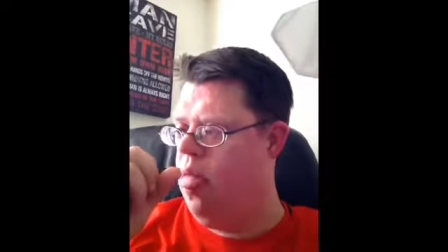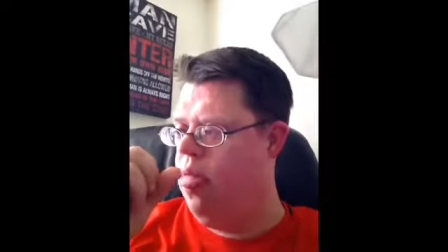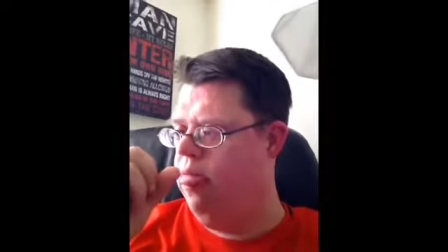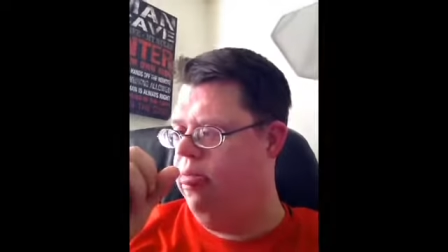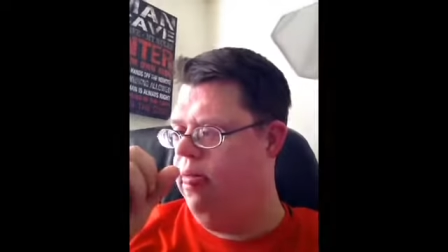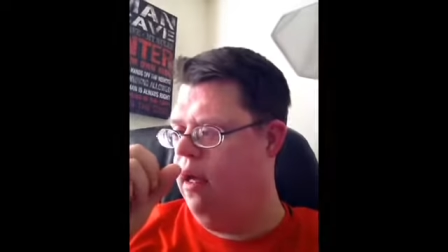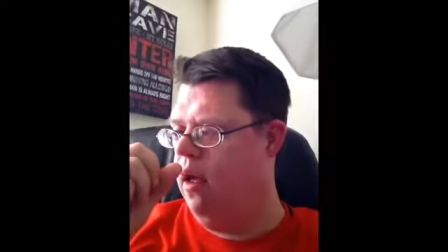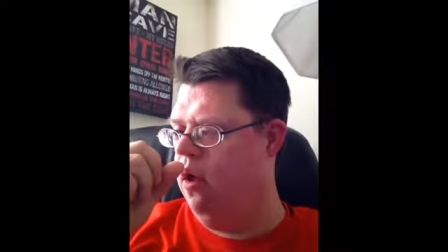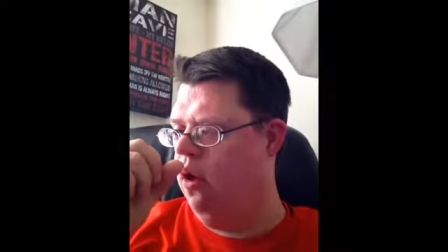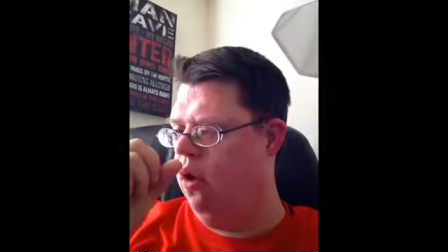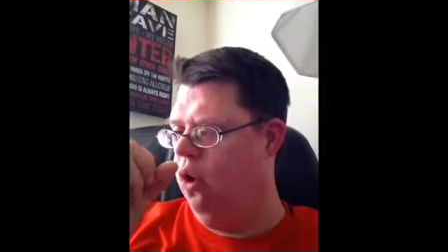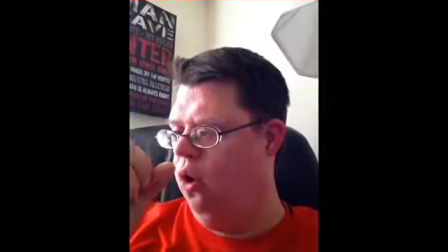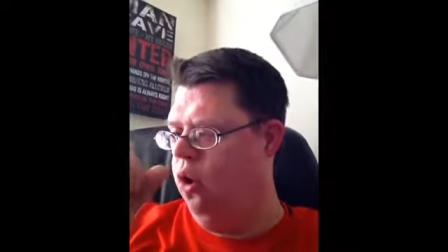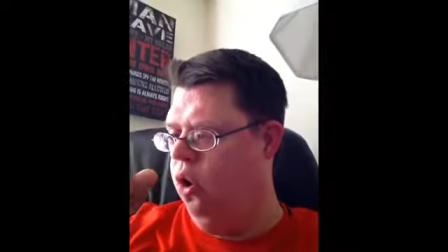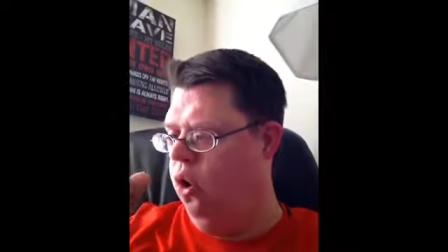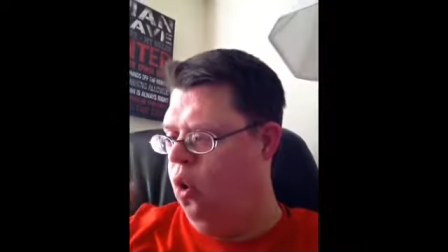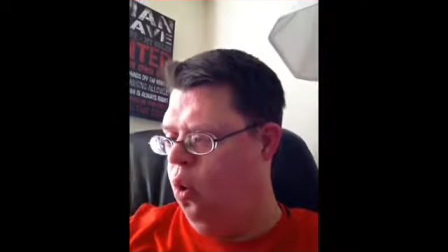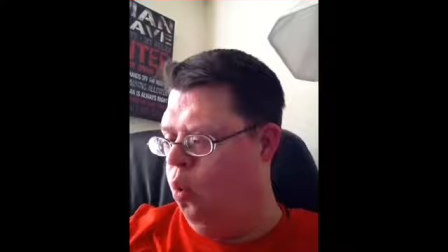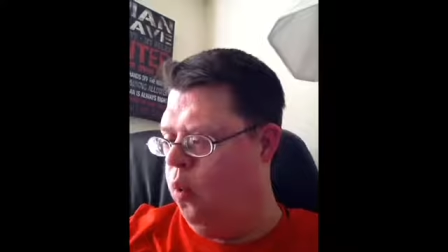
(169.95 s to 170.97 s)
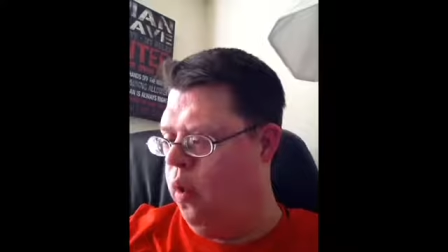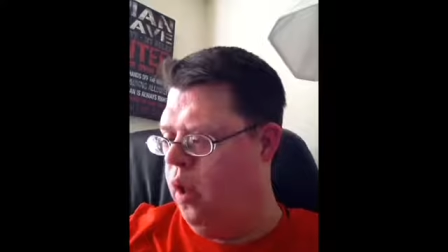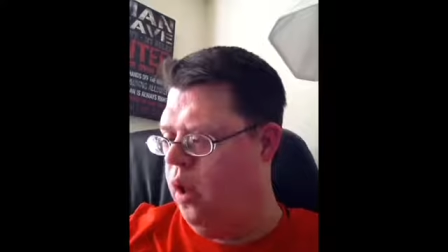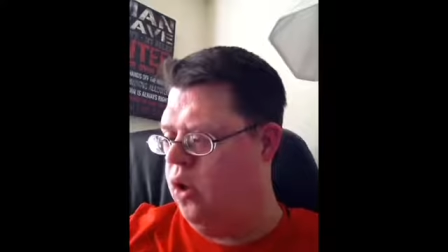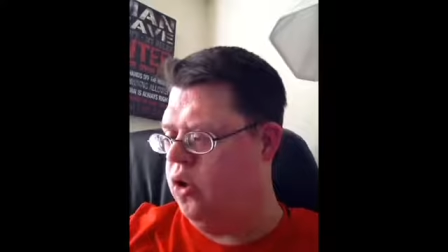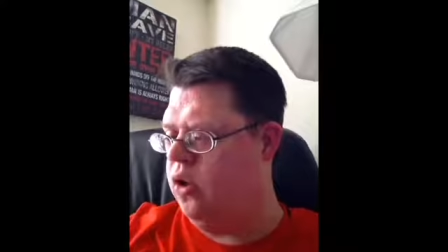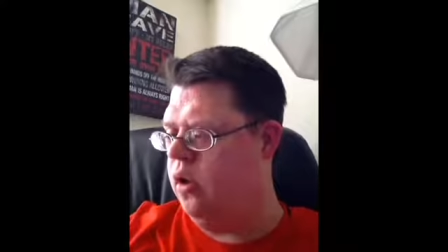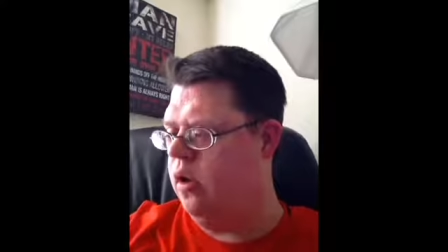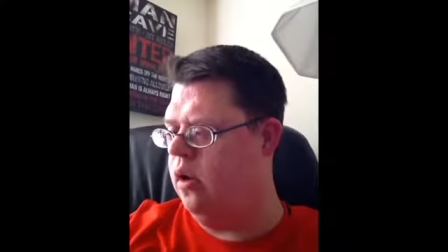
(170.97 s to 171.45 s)
the
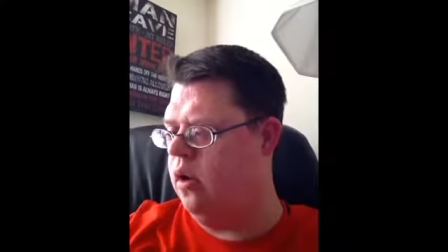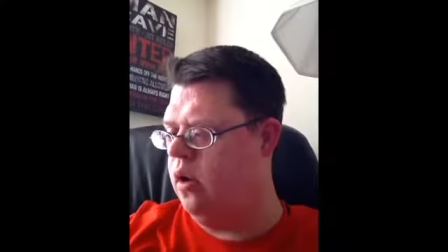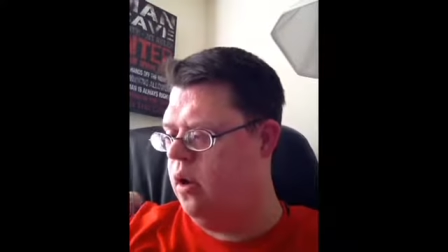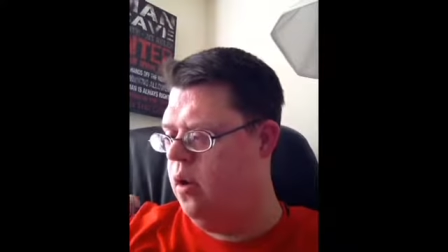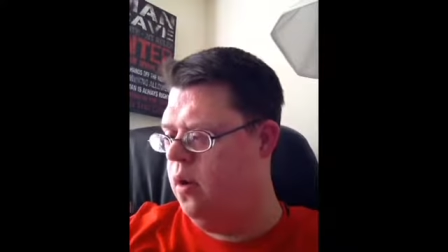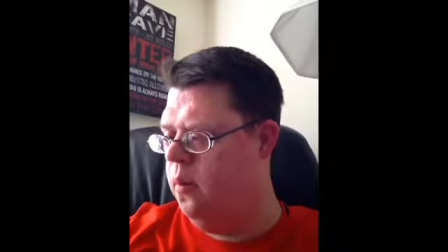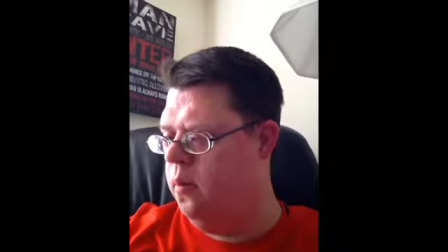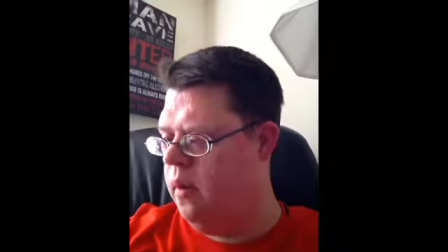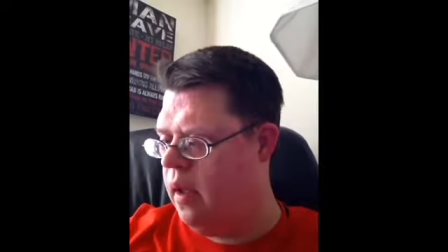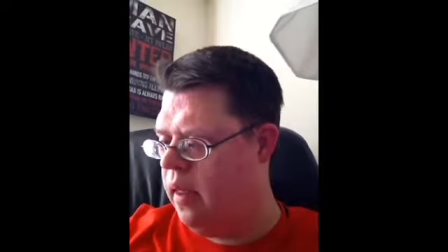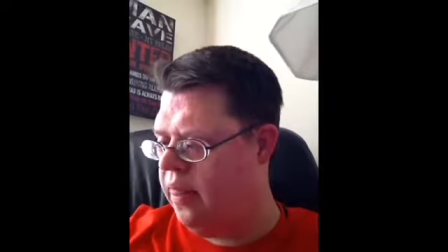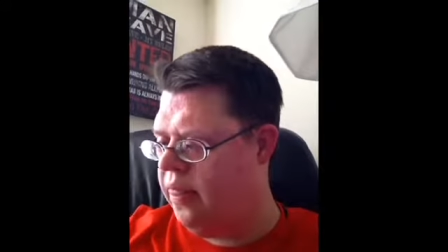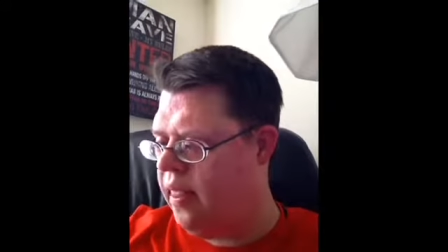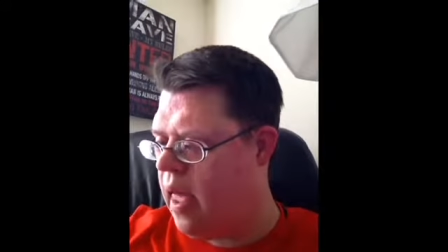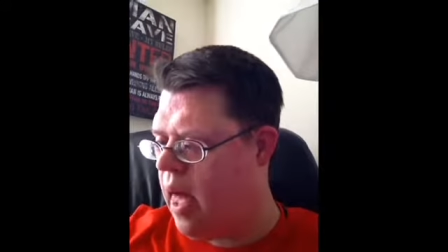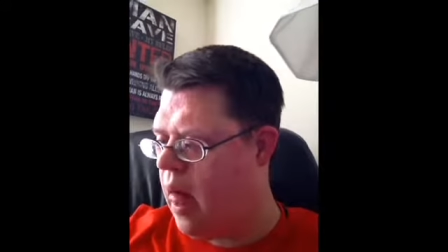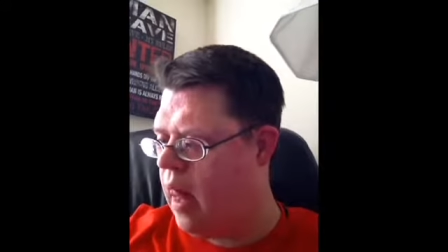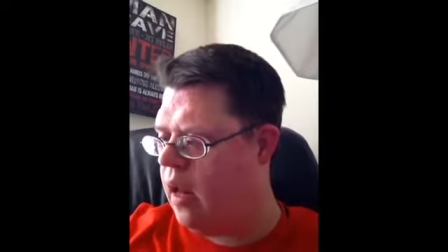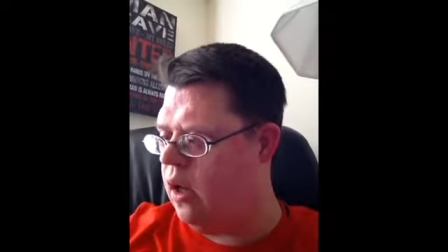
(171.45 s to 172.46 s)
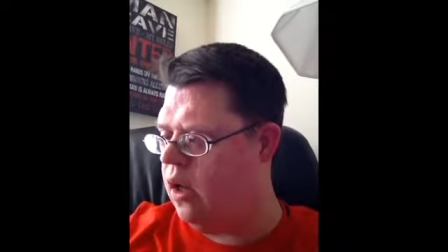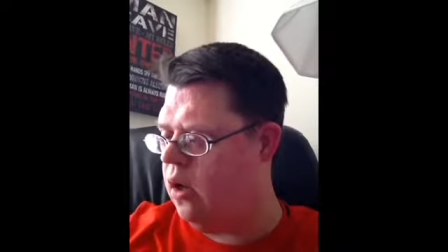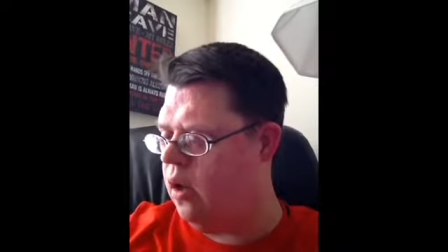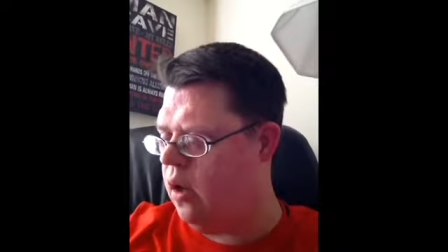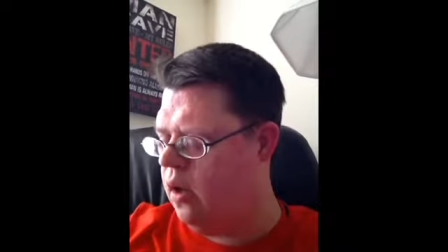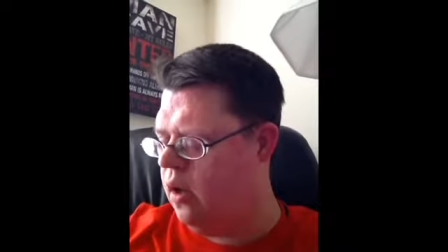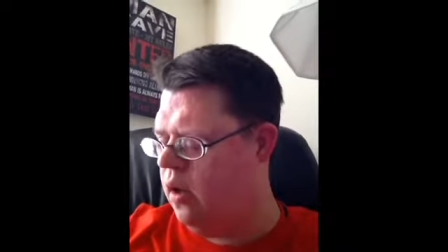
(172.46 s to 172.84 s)
Norwegian mythology